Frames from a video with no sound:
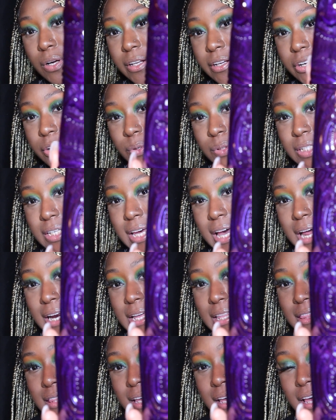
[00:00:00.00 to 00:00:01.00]
literally
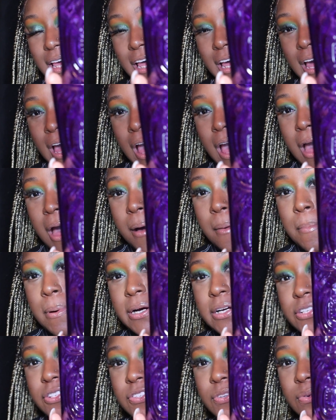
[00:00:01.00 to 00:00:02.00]
anything.
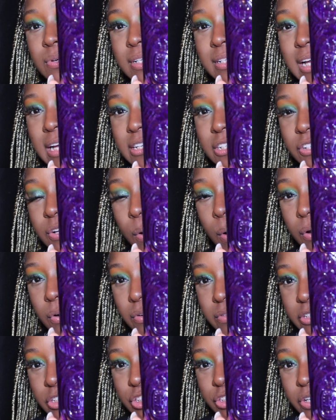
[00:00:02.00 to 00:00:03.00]
But as soon as I saw it
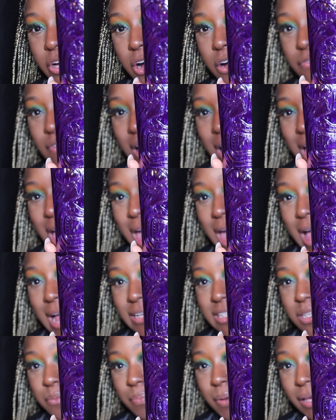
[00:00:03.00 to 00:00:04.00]
on the shelf, I
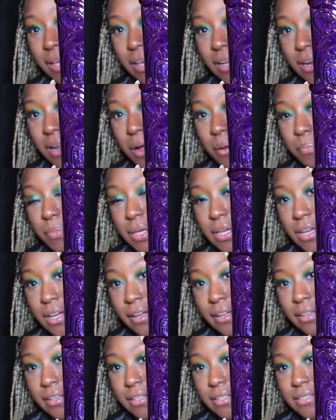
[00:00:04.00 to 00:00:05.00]
had to pick it up
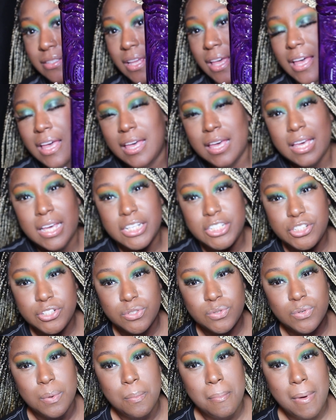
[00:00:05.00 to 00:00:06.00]
because it
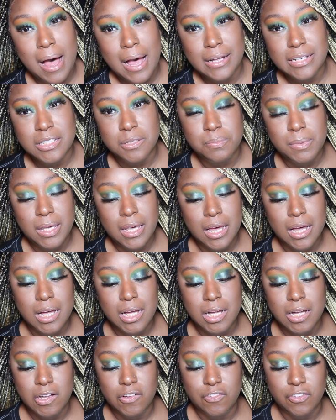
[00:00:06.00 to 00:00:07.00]
just reminds me
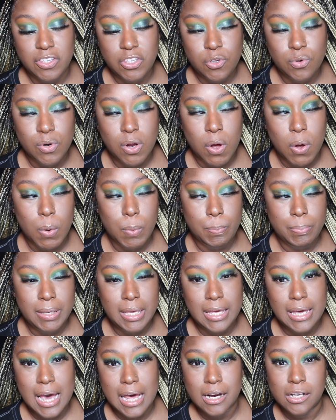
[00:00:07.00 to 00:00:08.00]
of, you know,
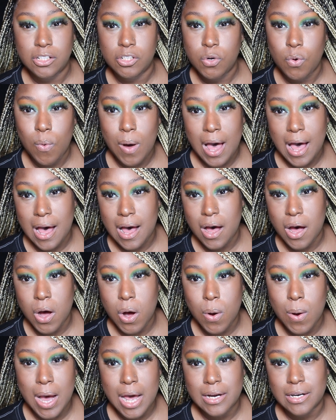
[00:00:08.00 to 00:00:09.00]
being at a
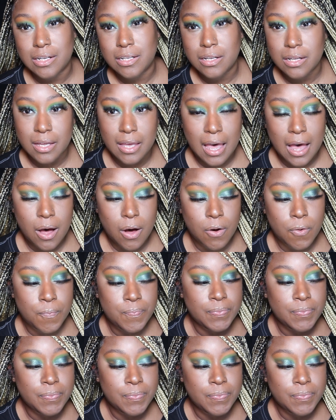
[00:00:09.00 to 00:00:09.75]
luau, at a cookout.